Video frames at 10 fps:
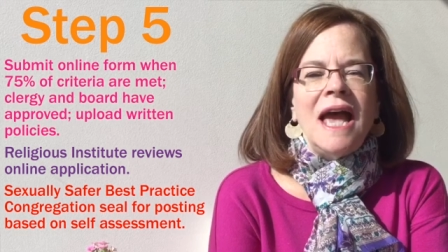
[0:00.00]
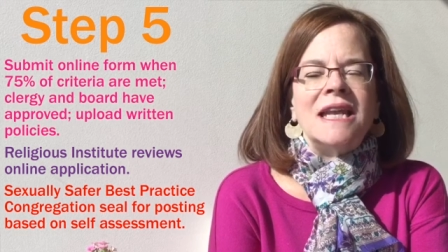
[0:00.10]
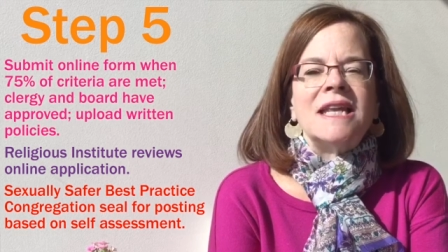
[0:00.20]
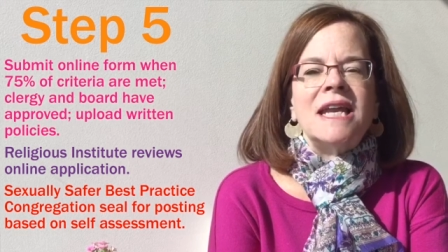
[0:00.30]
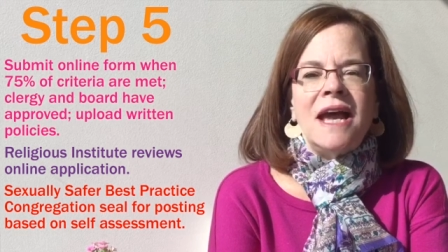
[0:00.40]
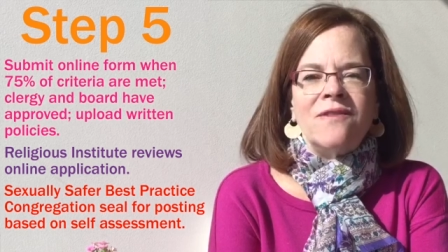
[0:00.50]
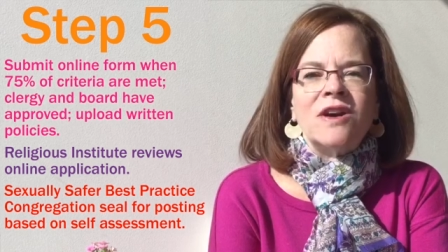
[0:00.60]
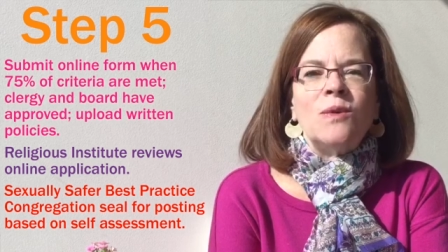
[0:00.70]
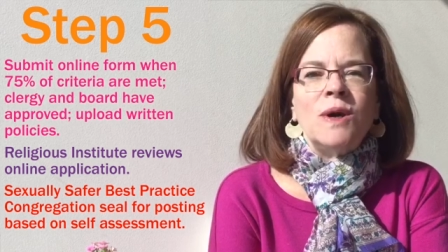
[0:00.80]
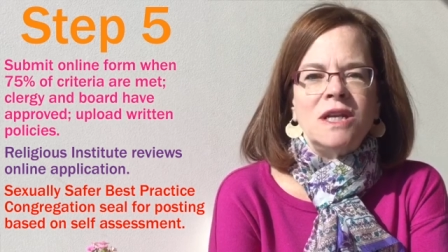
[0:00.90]
and let
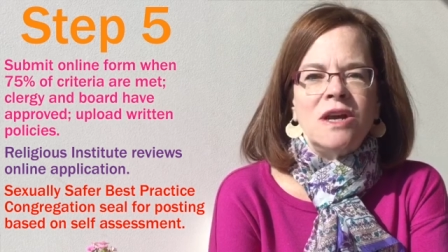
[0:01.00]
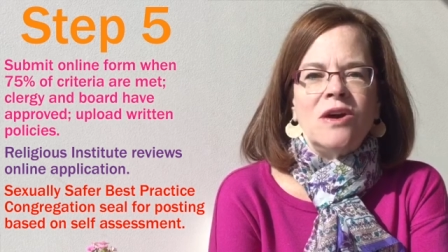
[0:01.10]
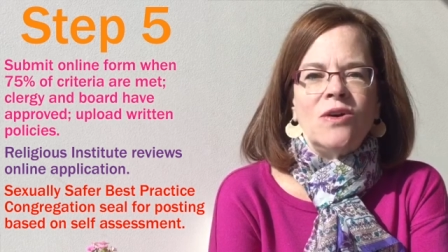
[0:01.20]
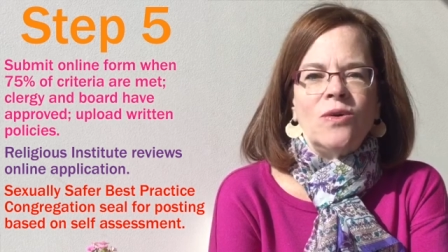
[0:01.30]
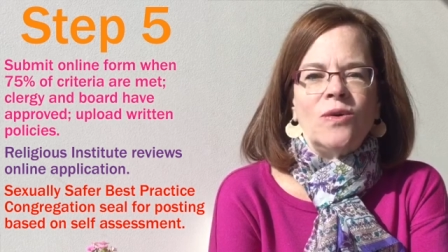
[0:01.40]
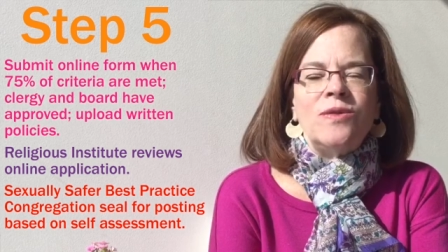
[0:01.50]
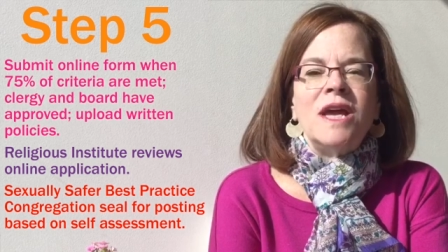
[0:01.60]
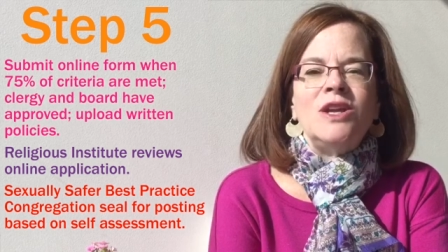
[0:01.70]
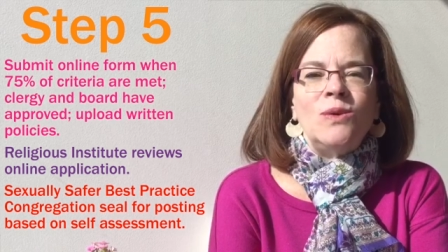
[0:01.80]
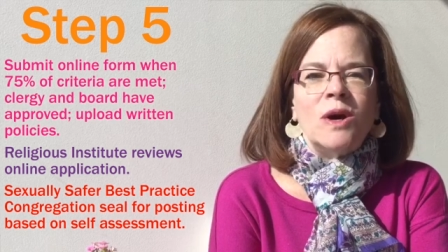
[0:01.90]
everyone know
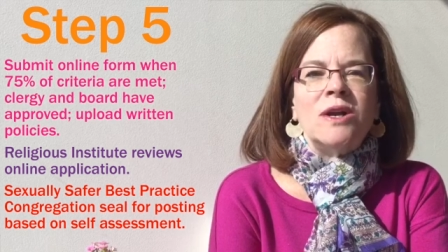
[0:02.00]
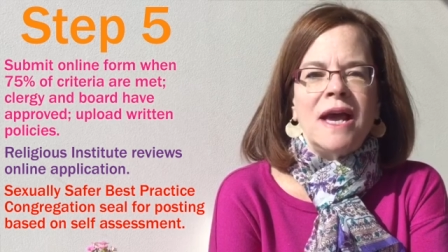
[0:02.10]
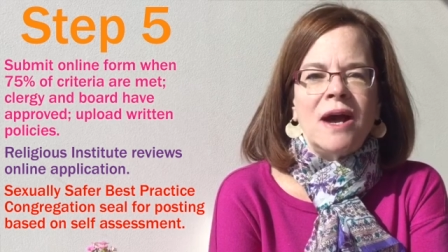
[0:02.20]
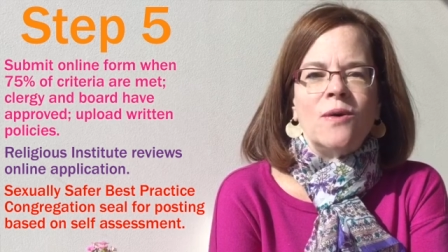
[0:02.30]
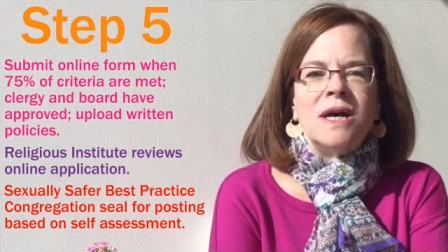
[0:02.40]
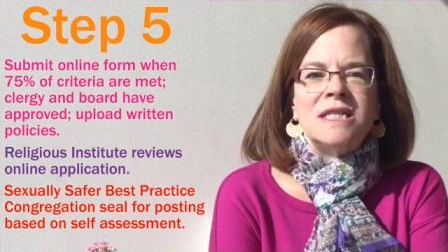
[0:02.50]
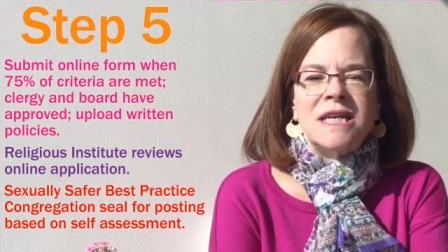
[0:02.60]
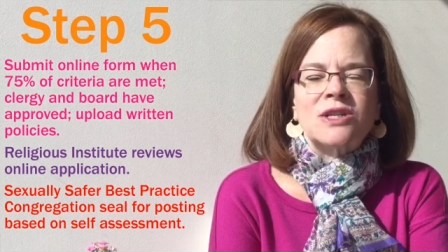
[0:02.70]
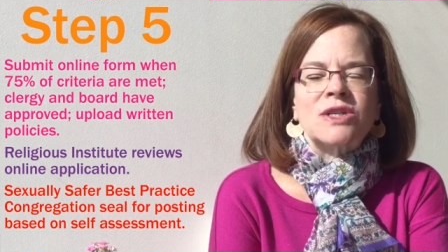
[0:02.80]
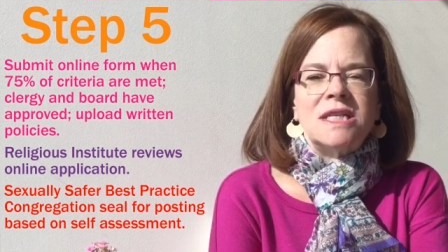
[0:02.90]
that you are now a
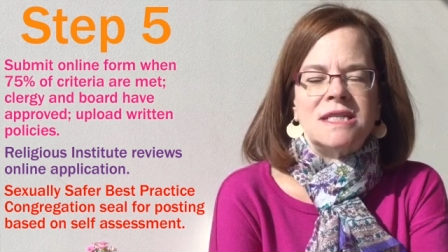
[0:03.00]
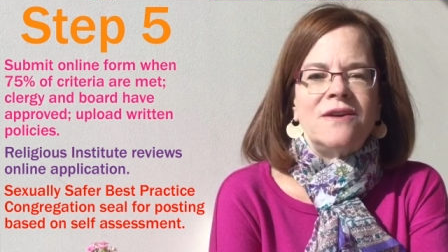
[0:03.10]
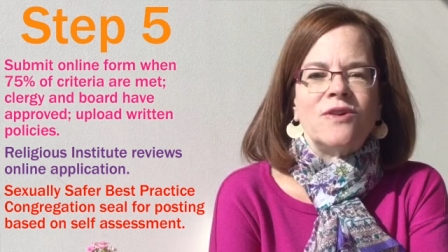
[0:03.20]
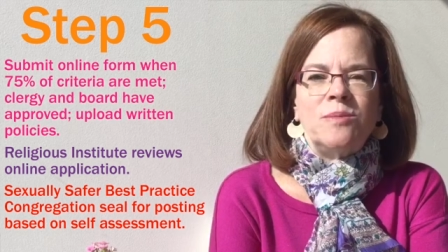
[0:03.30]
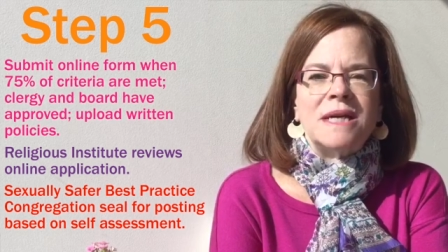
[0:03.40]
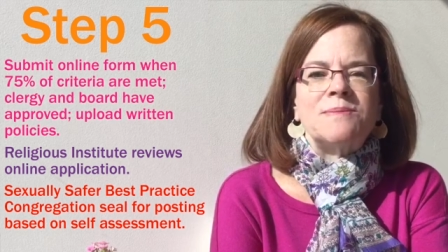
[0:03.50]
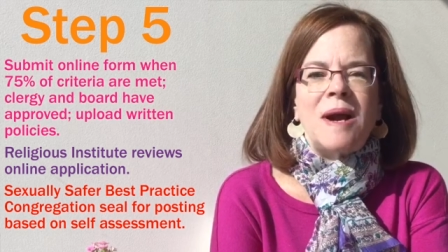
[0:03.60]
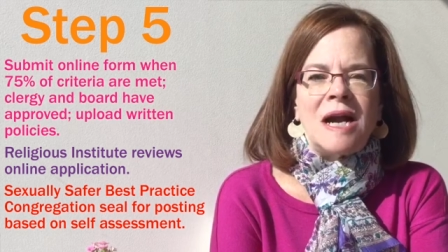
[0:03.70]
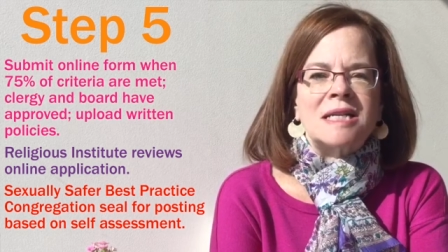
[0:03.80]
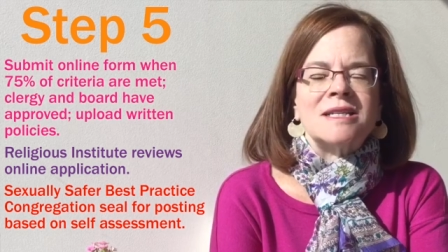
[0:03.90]
sexually safer best
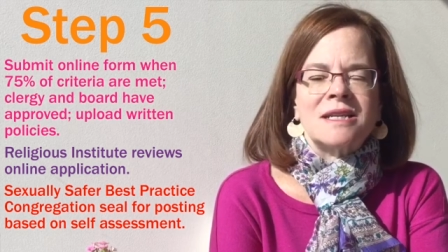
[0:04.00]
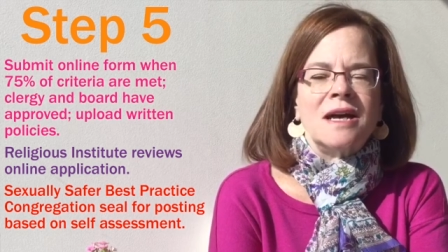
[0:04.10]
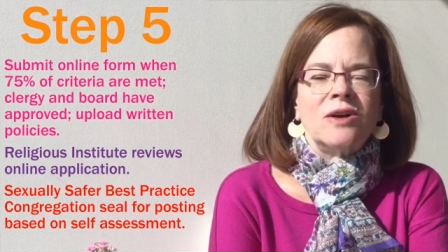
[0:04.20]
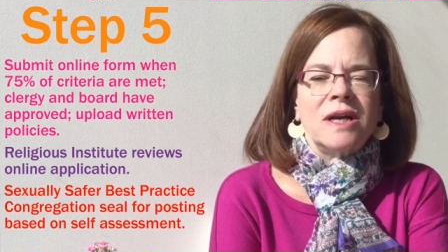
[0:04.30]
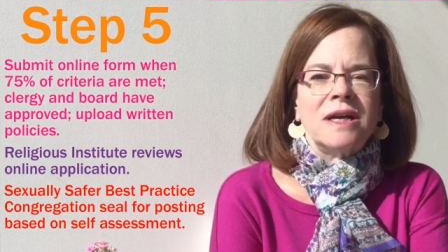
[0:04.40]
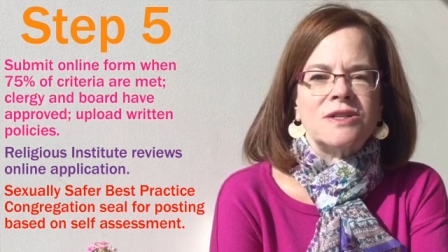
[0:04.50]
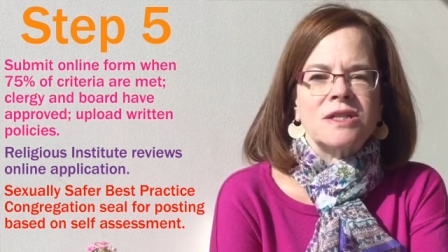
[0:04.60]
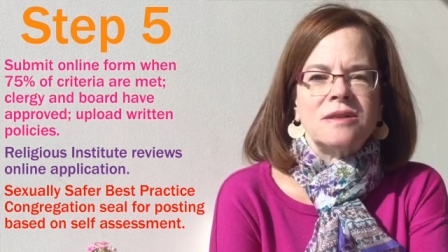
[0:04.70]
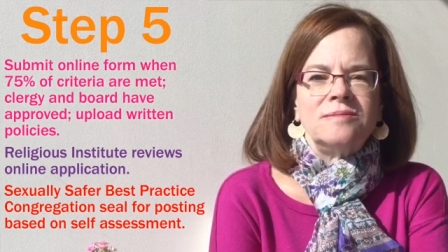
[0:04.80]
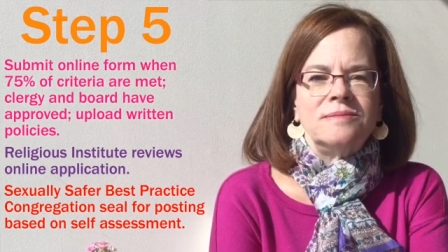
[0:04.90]
practice
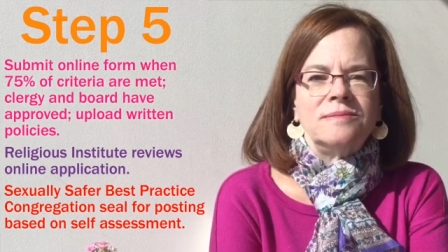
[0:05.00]
congregation.